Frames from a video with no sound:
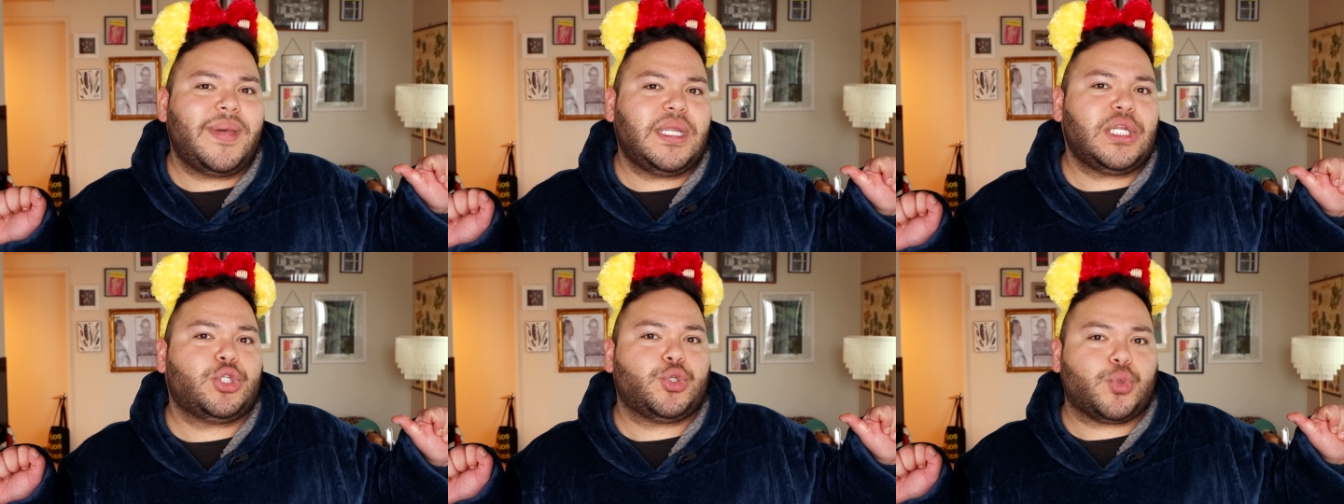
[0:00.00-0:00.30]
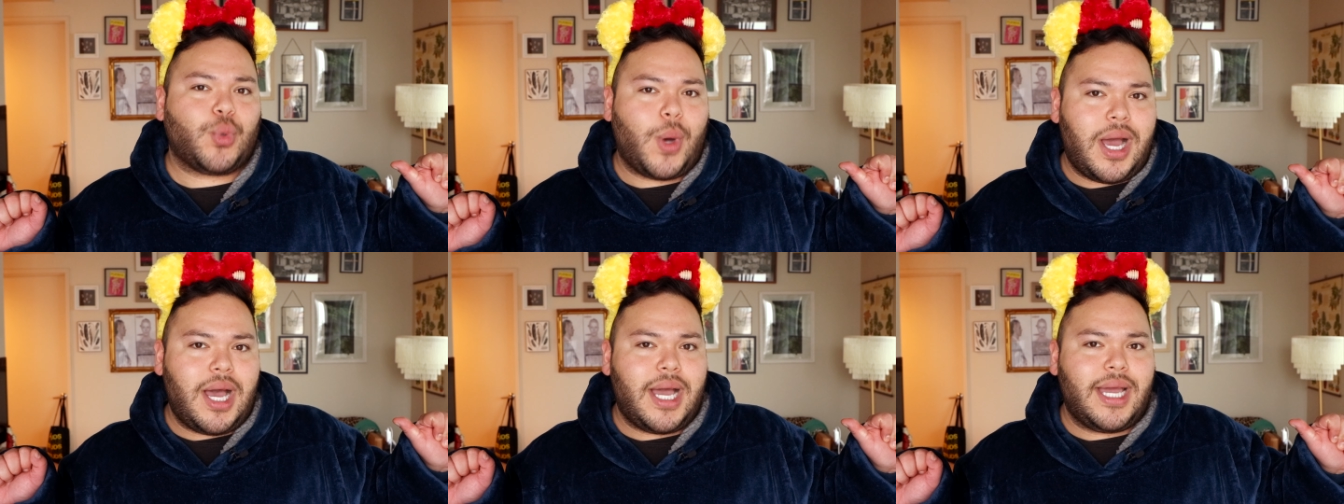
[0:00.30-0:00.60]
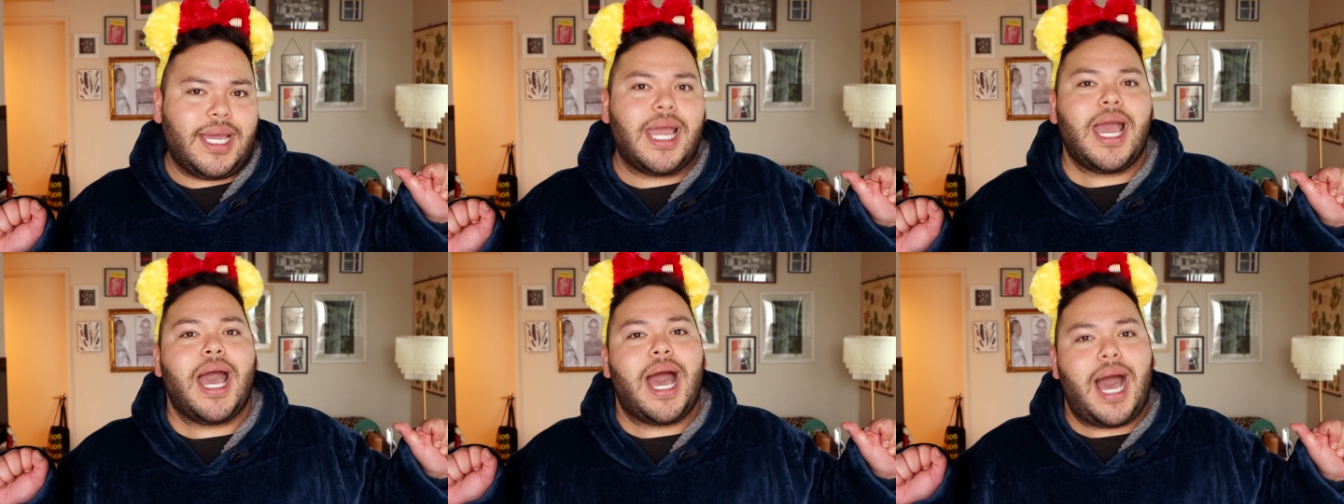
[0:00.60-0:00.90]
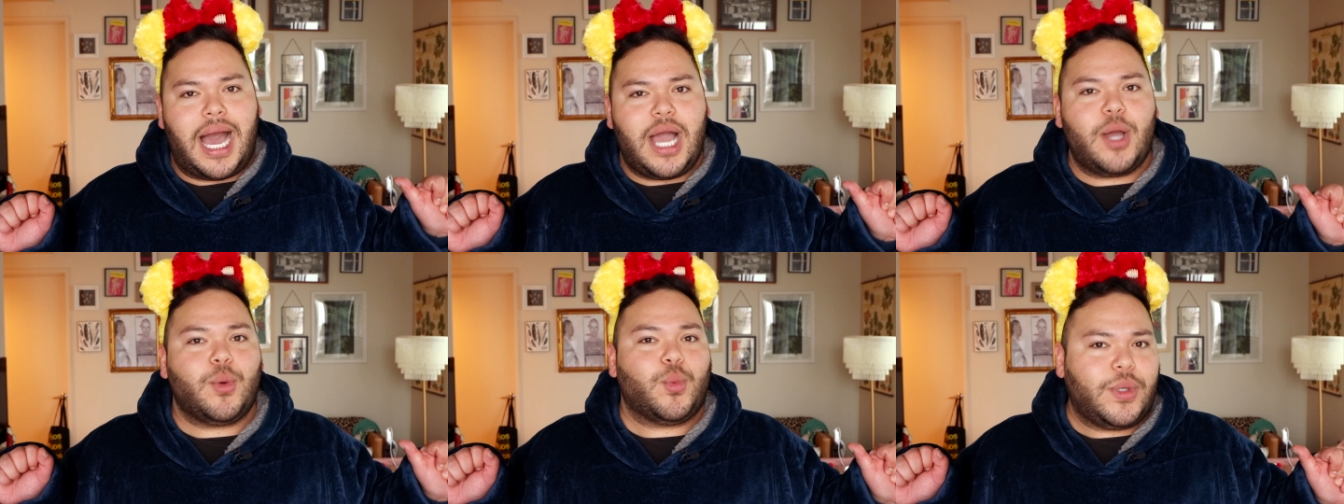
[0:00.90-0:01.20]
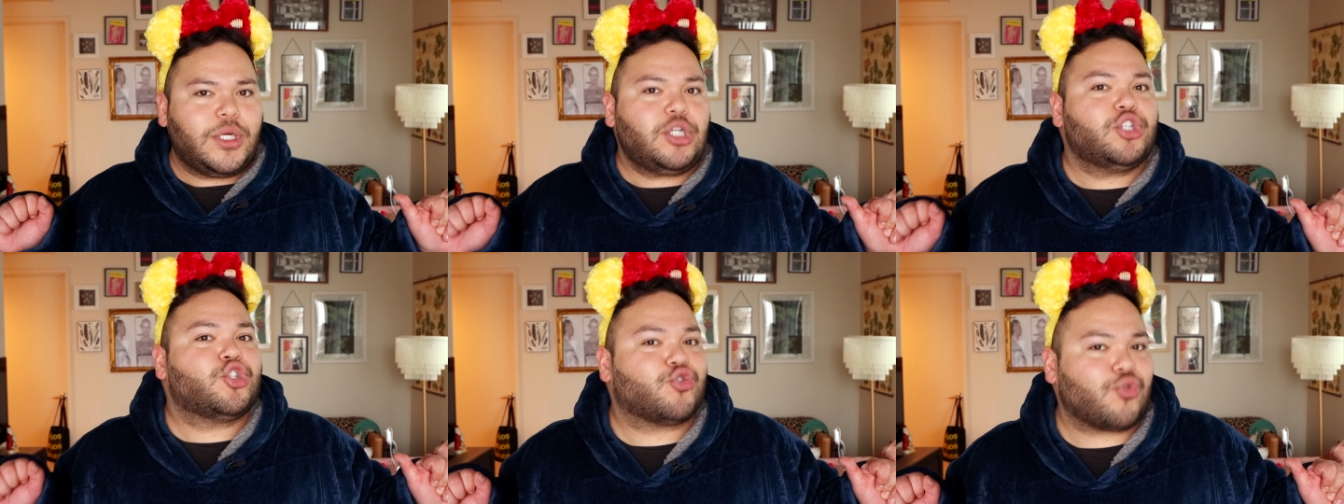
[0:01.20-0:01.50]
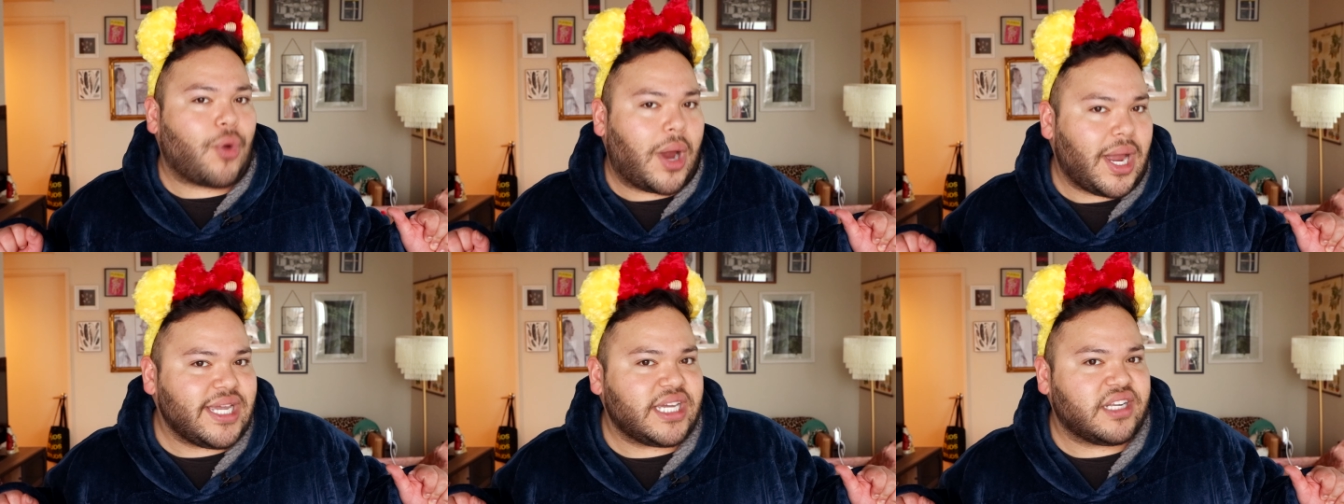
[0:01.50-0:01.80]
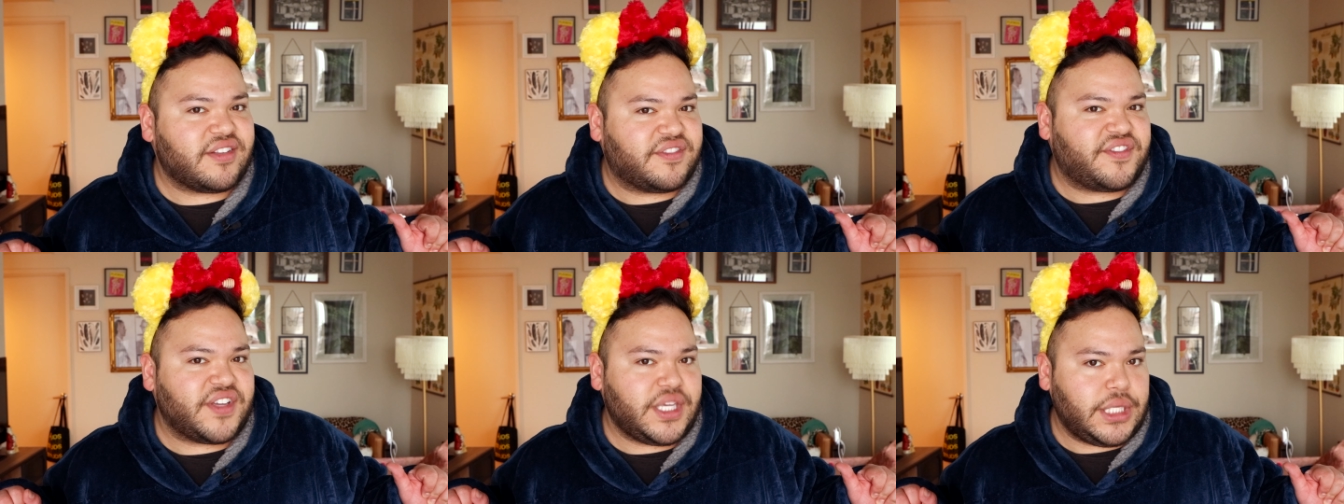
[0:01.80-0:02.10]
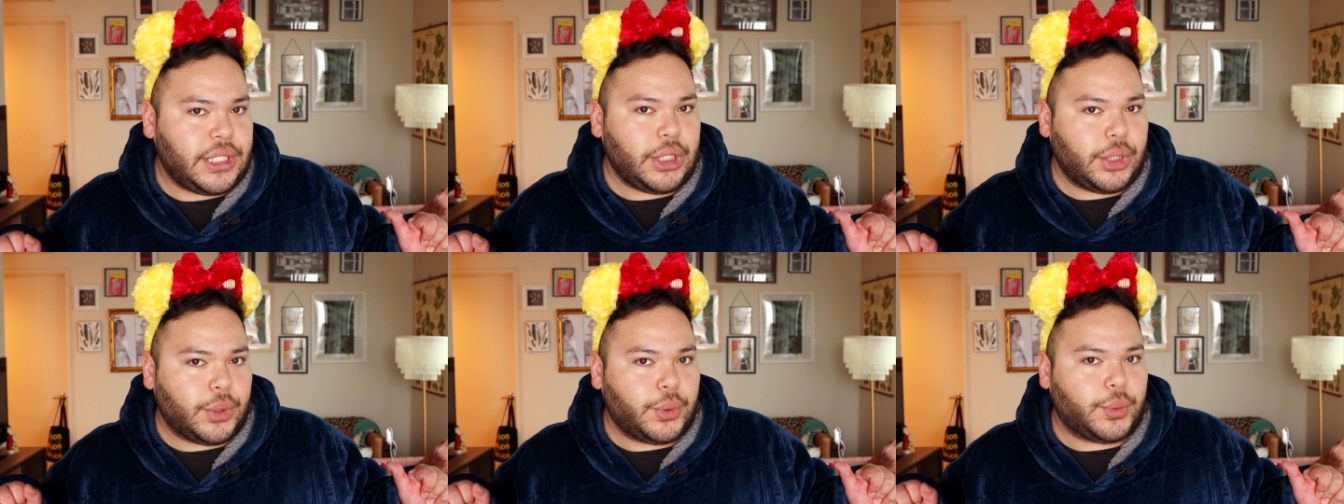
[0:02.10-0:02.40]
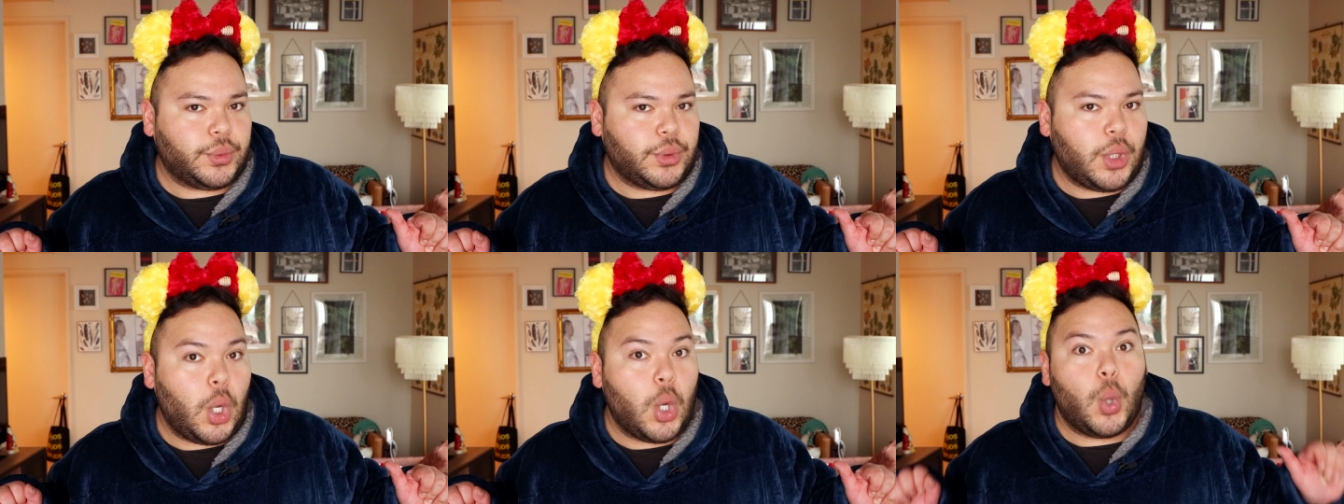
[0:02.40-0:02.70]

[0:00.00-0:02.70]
me to try, I will try it for you.